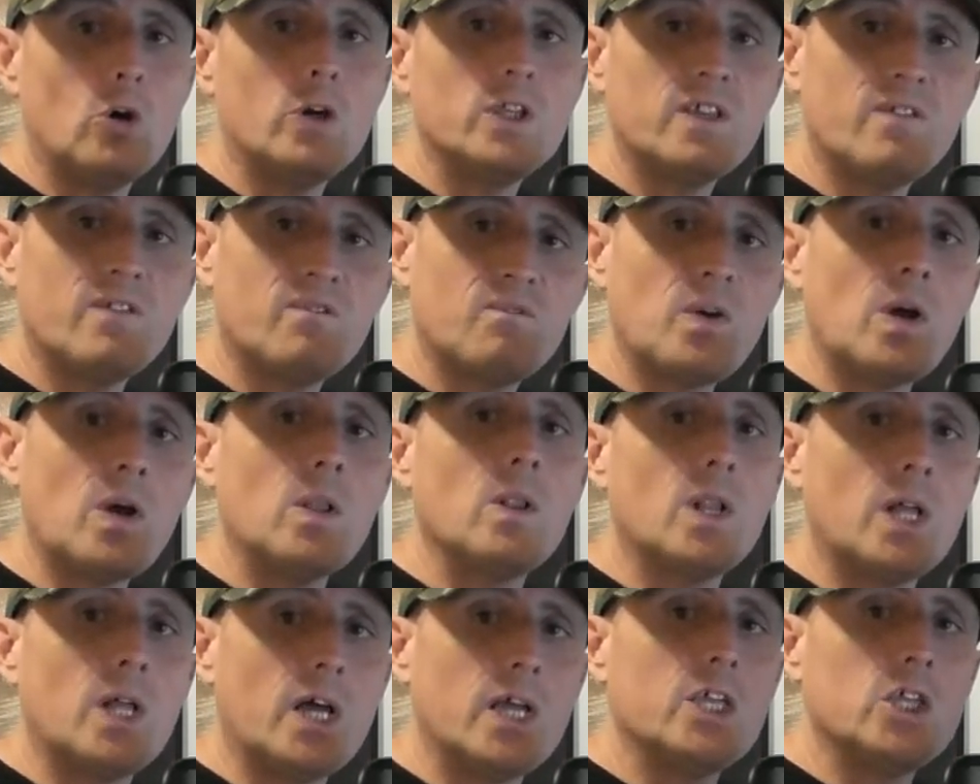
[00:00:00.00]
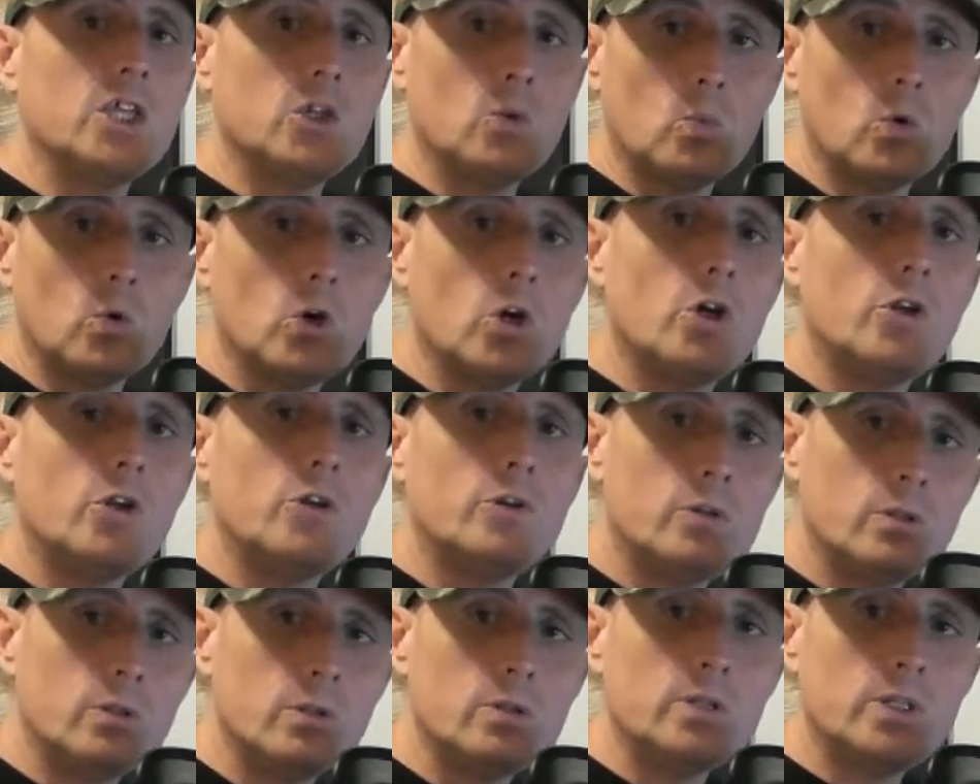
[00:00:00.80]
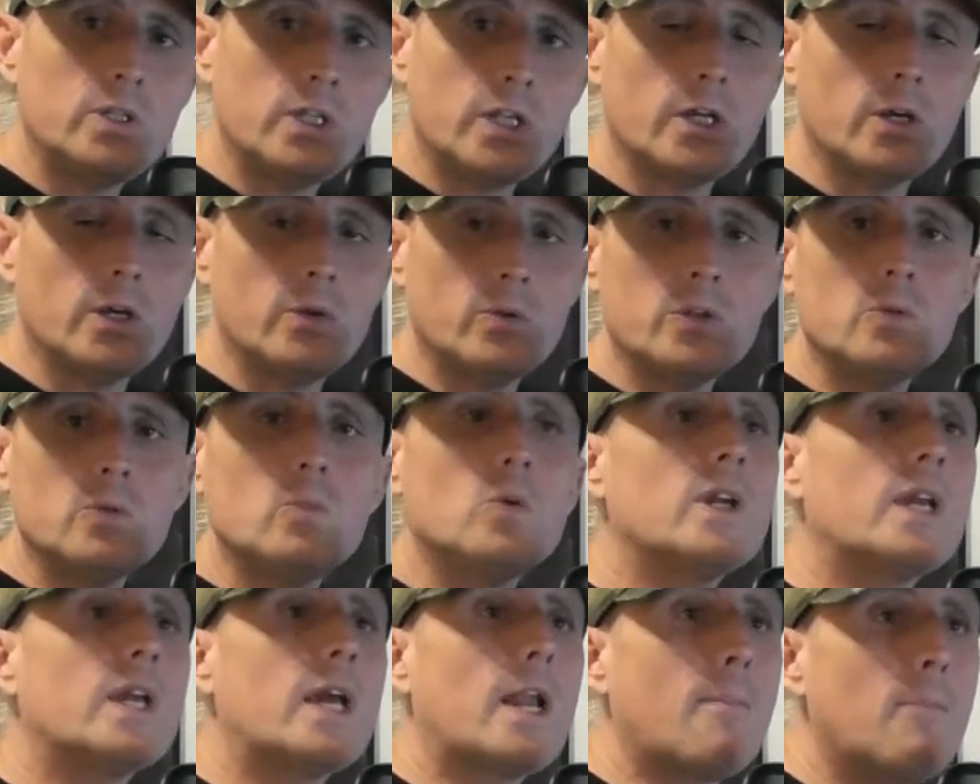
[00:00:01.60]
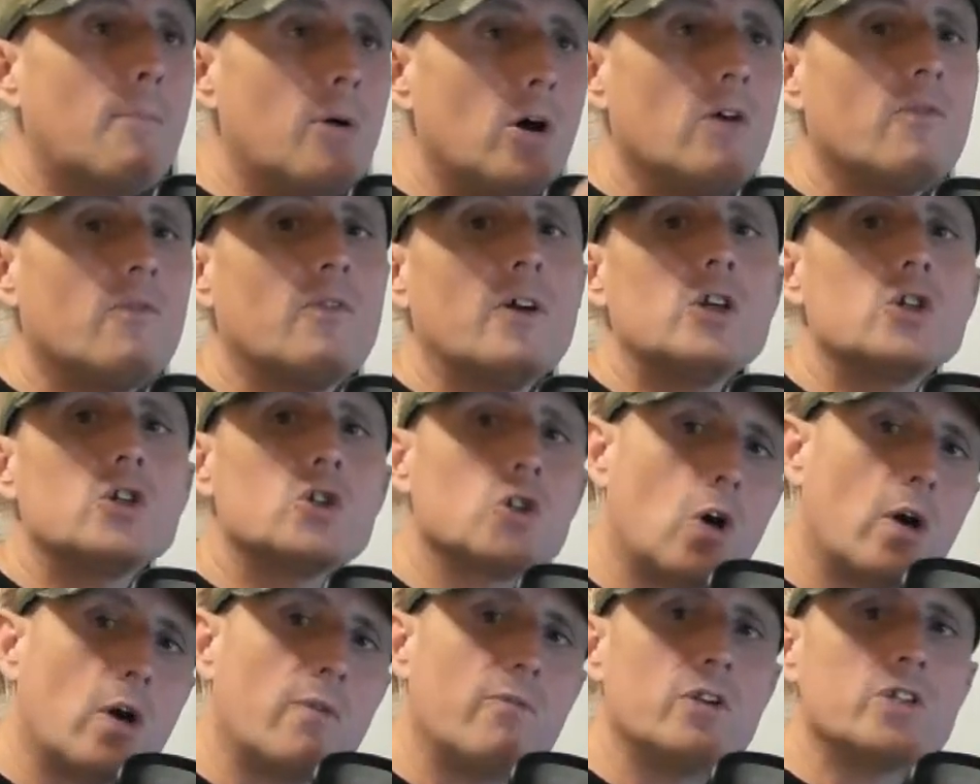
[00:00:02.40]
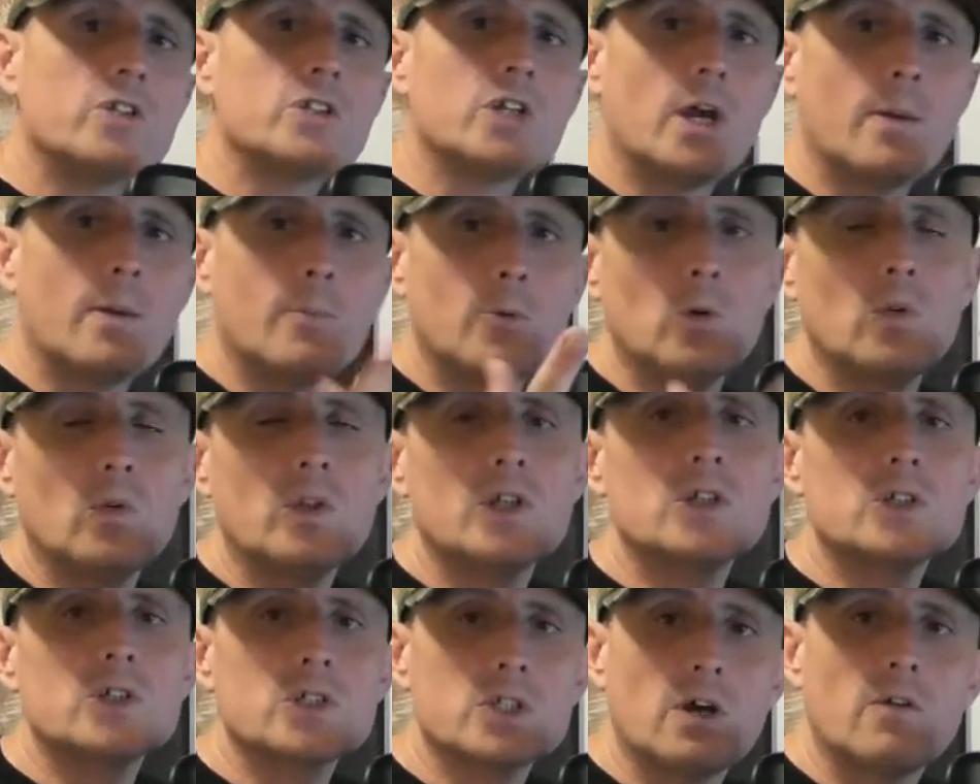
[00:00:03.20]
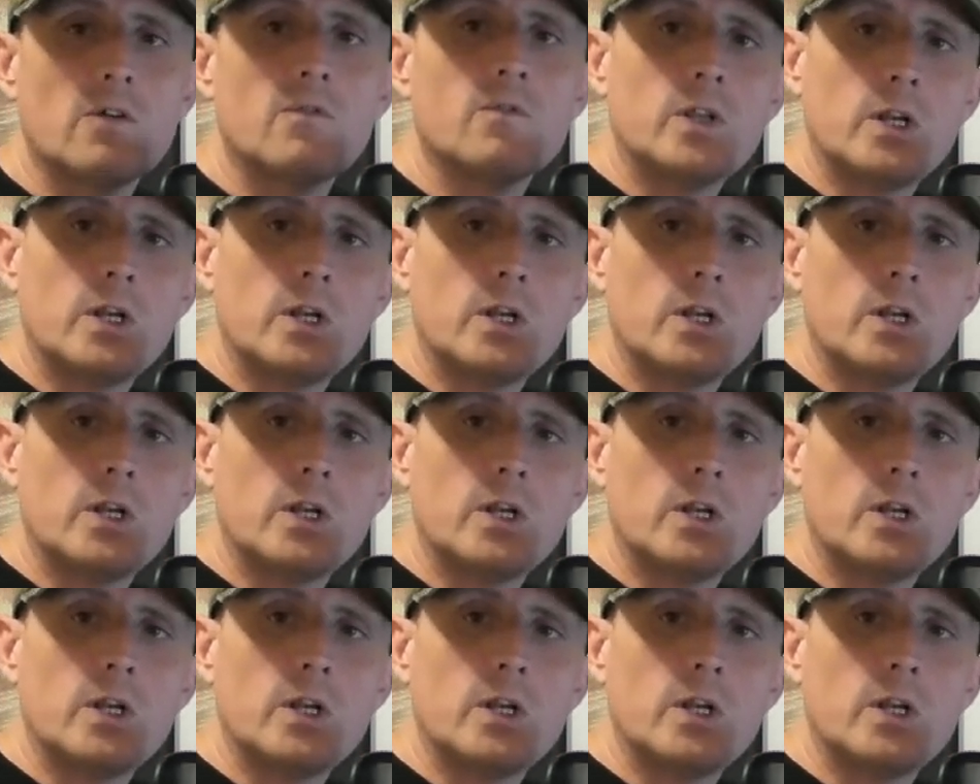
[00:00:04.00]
You felt like you weren't, you know, you weren't getting a perfect shot every time and all this stuff.